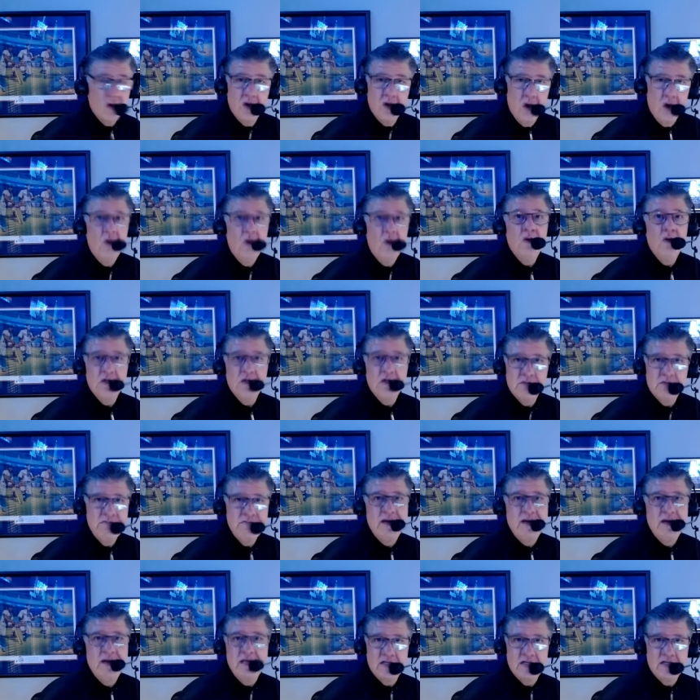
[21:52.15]
go to as
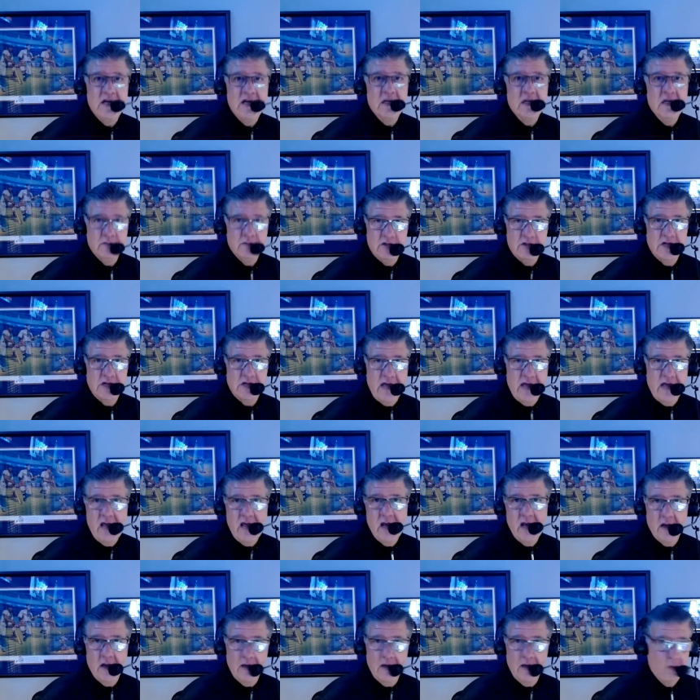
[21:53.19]
many stadiums as you
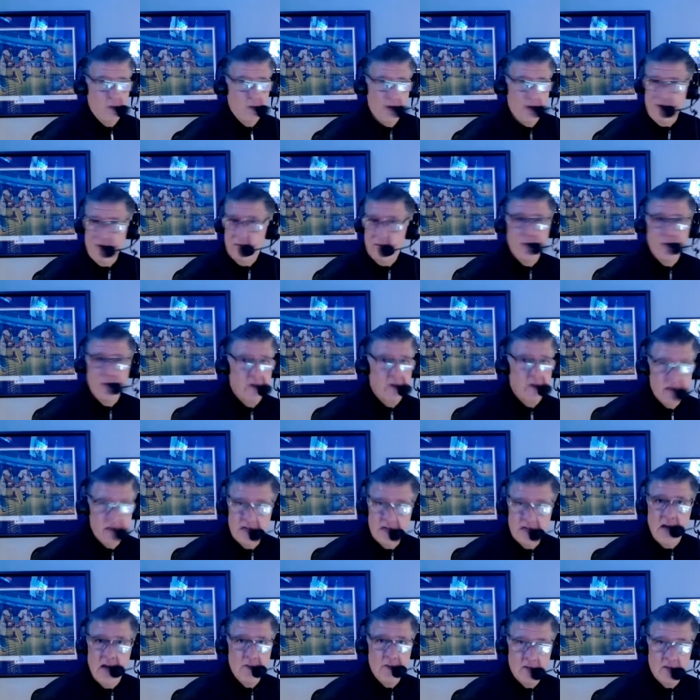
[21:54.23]
can in whatever period of
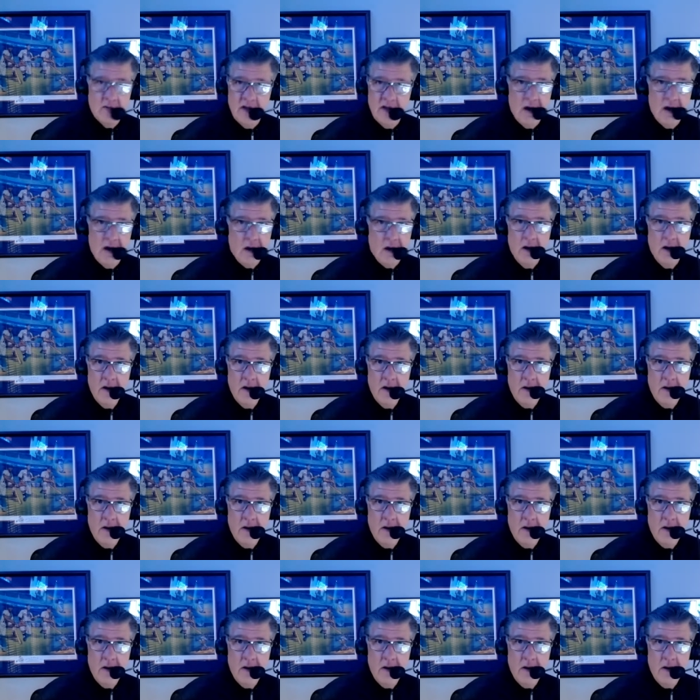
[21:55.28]
time you're there.